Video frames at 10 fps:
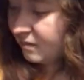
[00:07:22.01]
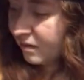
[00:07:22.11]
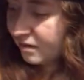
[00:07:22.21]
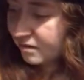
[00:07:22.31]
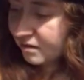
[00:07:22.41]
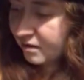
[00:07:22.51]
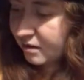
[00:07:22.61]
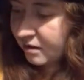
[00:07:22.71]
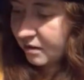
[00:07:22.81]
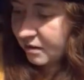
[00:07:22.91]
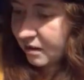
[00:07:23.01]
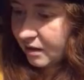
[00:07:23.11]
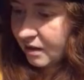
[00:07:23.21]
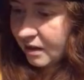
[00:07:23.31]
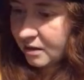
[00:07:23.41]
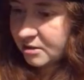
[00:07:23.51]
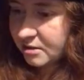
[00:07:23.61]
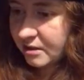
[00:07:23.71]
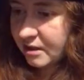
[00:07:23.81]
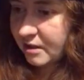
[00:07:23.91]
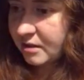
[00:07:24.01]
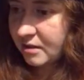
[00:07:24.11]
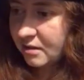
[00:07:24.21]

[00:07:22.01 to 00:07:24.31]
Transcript: And, I actually